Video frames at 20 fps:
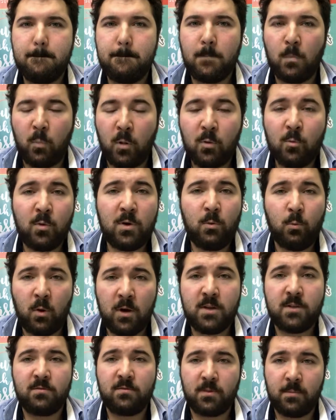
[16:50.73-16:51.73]
what we
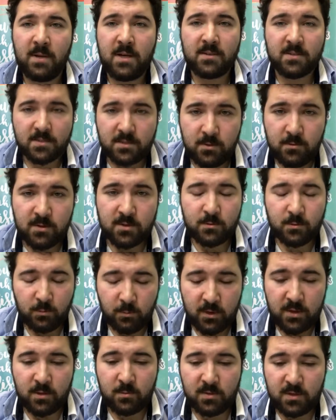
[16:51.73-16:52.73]
want from our students. We
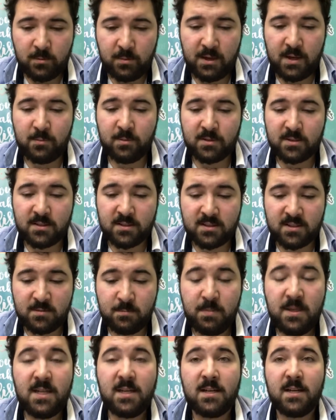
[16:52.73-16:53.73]
want them to be able to
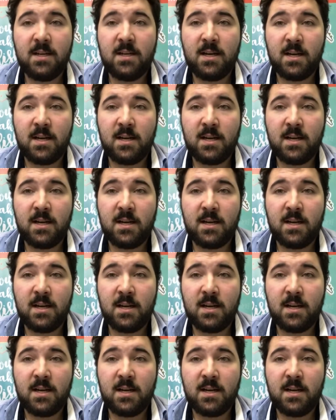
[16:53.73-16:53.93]
speak